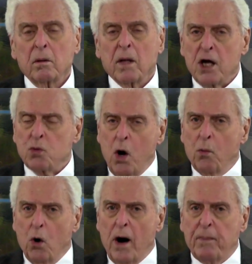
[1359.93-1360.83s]
That's
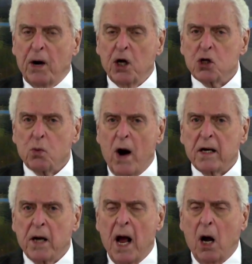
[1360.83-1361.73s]
what we're up against
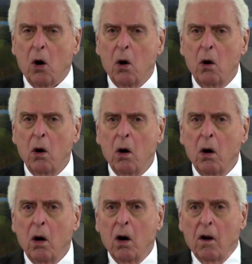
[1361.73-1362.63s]
right now.
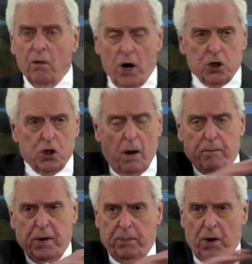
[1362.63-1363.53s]
There's some
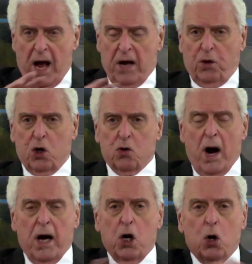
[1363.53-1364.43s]
people out there
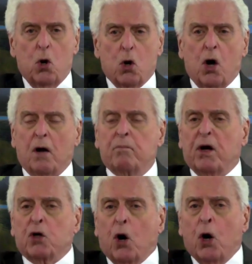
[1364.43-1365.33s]
trying to do good,
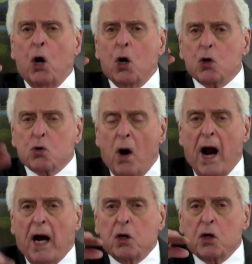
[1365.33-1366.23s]
but they're
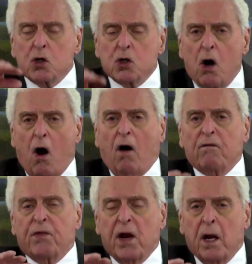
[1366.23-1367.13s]
trying to
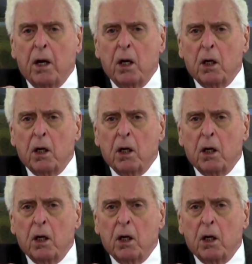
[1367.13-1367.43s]
solve the